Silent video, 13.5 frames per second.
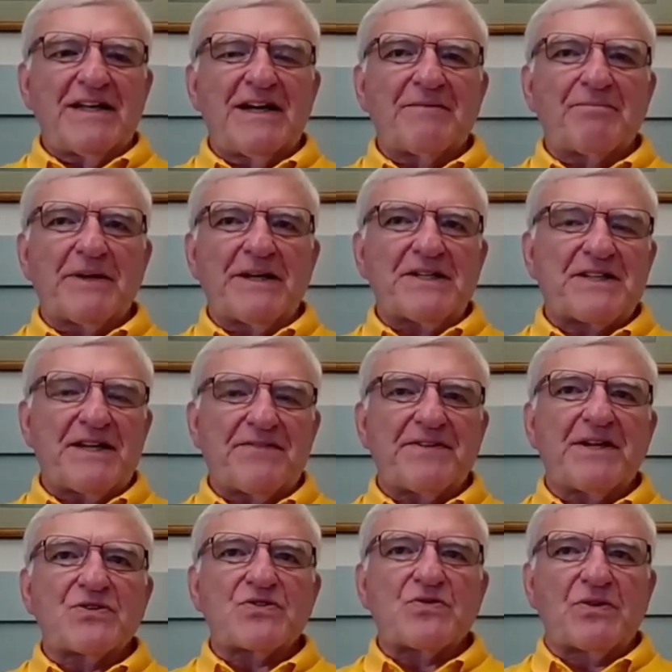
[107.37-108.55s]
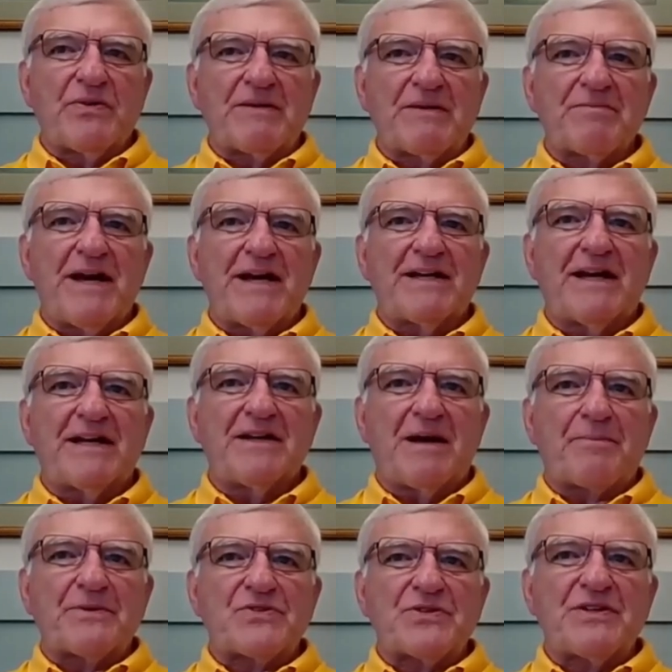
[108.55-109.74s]
And I played 7 years with Green Bay and
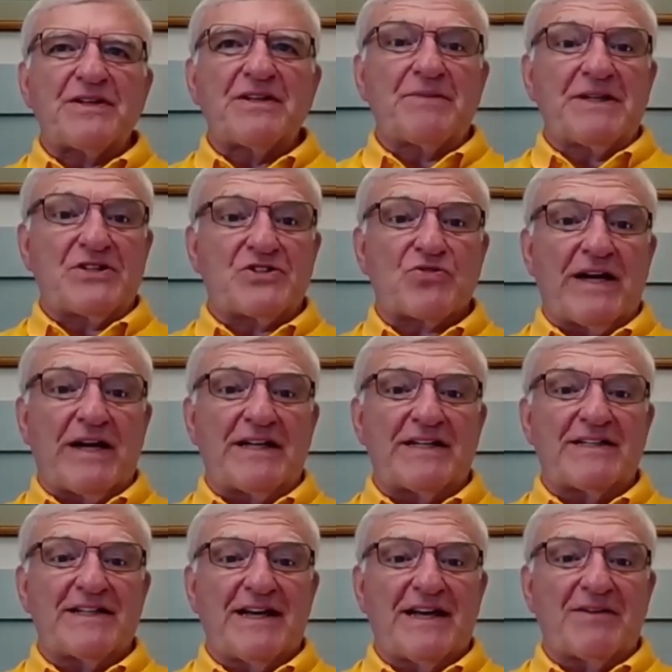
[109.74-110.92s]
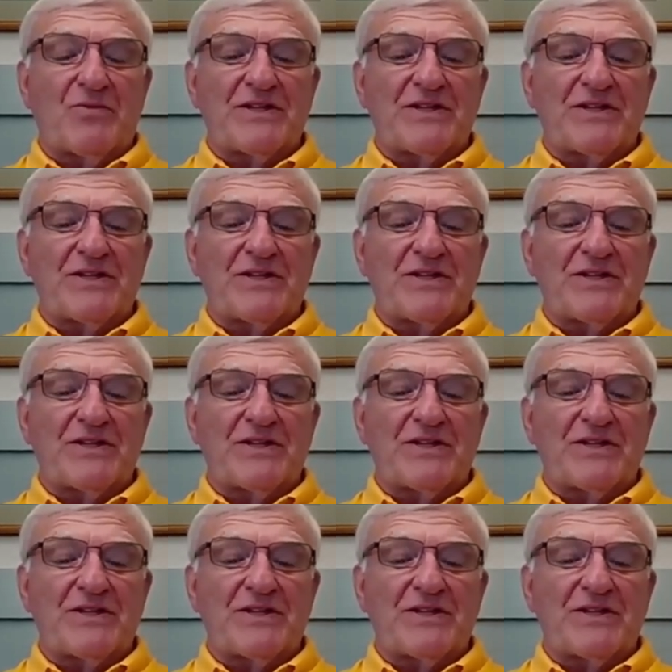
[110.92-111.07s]
had the opportunity to be traded